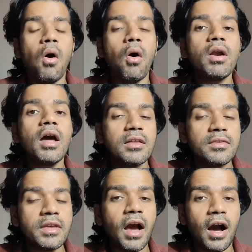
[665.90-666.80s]
or
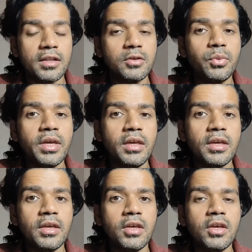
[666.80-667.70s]
the other way
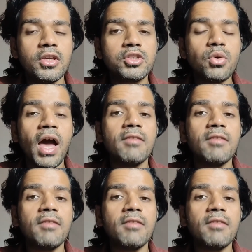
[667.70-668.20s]
is to have